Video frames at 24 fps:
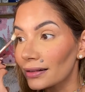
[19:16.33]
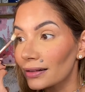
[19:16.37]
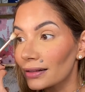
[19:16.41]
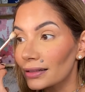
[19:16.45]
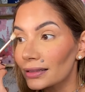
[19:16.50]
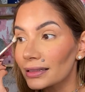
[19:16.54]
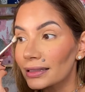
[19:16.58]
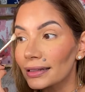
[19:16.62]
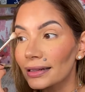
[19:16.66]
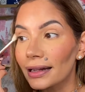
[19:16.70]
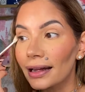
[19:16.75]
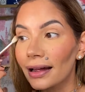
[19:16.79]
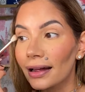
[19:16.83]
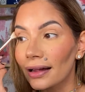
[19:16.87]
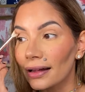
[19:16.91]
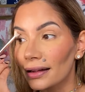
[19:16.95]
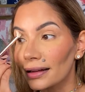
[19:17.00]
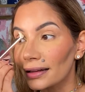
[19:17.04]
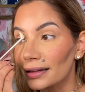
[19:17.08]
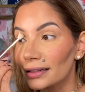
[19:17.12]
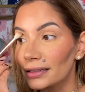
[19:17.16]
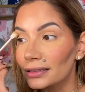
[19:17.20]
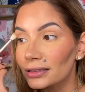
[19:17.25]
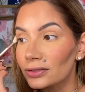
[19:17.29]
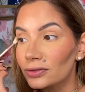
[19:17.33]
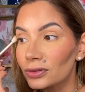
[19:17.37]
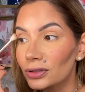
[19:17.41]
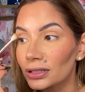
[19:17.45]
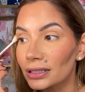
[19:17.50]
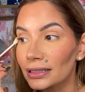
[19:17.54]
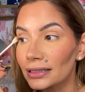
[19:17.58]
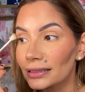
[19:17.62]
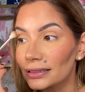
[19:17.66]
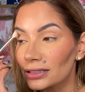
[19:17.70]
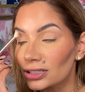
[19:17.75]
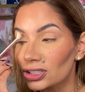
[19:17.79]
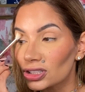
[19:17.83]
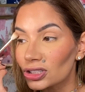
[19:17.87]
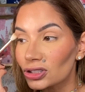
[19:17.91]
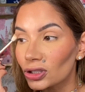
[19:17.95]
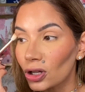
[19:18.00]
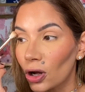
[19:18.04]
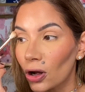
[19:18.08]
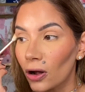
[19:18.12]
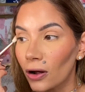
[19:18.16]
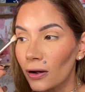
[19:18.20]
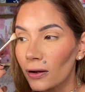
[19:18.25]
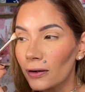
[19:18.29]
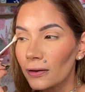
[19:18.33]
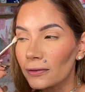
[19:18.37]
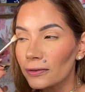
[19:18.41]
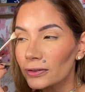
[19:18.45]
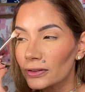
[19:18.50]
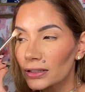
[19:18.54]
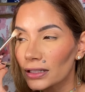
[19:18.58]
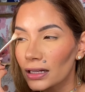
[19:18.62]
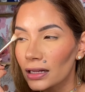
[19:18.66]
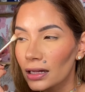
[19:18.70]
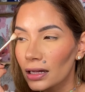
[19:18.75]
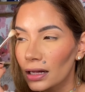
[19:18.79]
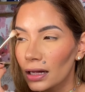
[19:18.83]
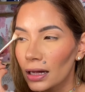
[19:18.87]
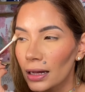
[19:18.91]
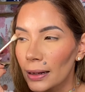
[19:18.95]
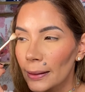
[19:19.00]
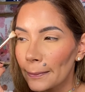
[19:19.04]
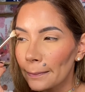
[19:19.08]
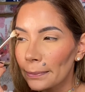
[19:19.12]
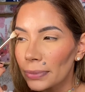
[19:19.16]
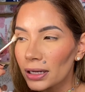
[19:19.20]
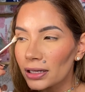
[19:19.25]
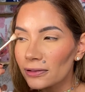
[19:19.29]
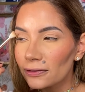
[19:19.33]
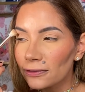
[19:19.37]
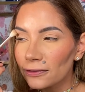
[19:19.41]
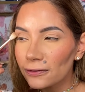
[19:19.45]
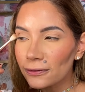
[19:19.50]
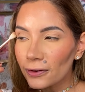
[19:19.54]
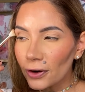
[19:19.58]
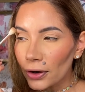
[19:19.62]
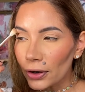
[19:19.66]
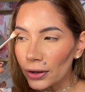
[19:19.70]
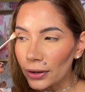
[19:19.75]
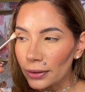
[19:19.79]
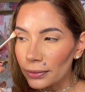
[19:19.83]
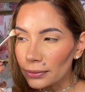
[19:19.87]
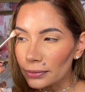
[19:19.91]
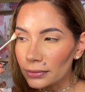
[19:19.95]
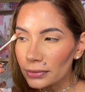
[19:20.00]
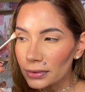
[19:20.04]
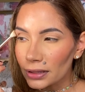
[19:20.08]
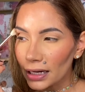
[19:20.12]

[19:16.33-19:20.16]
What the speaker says: on the eyes, really soft but firm.